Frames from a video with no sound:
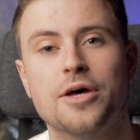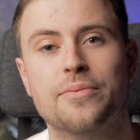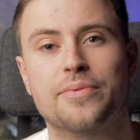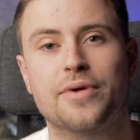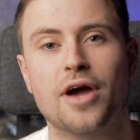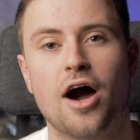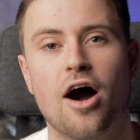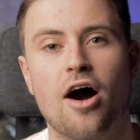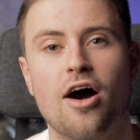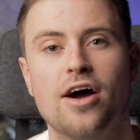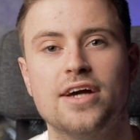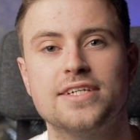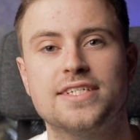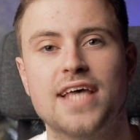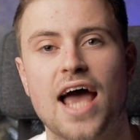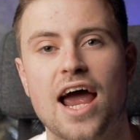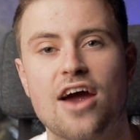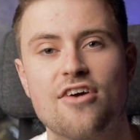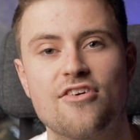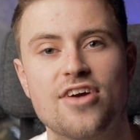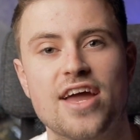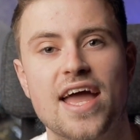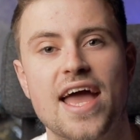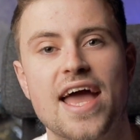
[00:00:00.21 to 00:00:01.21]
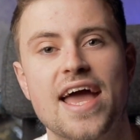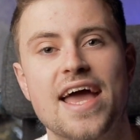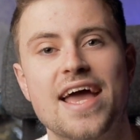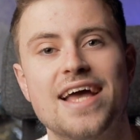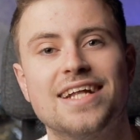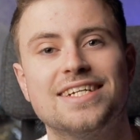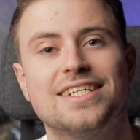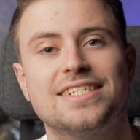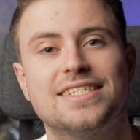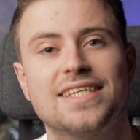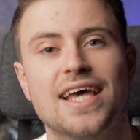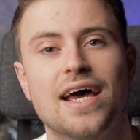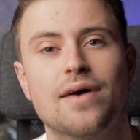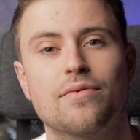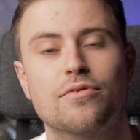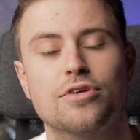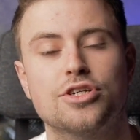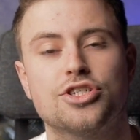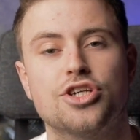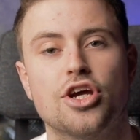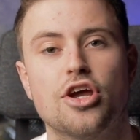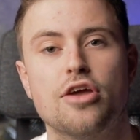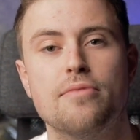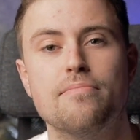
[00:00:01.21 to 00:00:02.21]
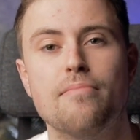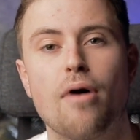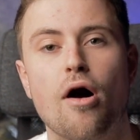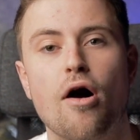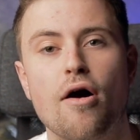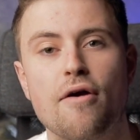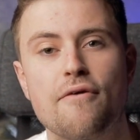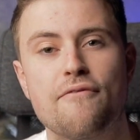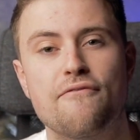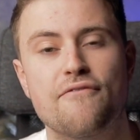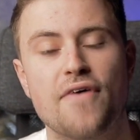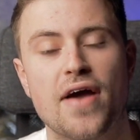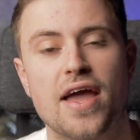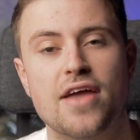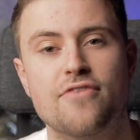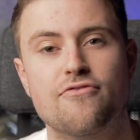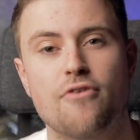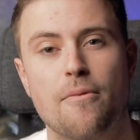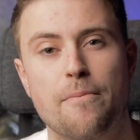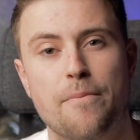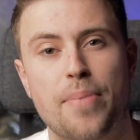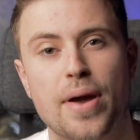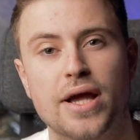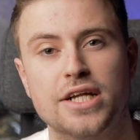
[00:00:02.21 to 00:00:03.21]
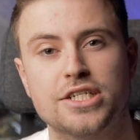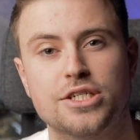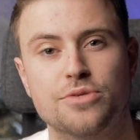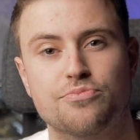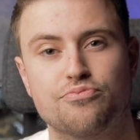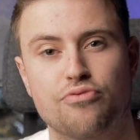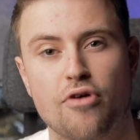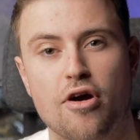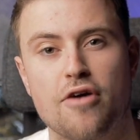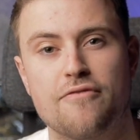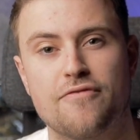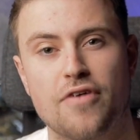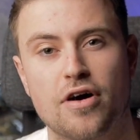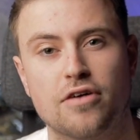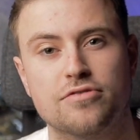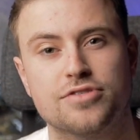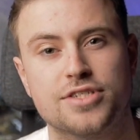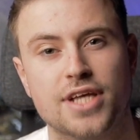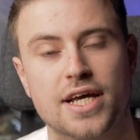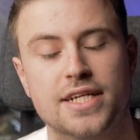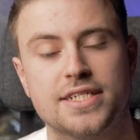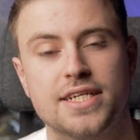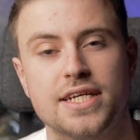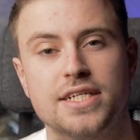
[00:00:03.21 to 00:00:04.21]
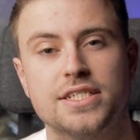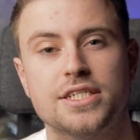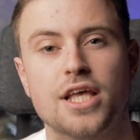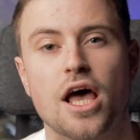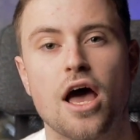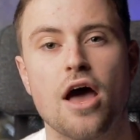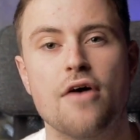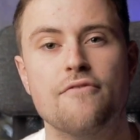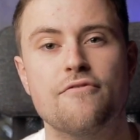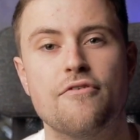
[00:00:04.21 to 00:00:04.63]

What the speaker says: up guys, Harry here, and today I'm going to show you my favourite picture profile settings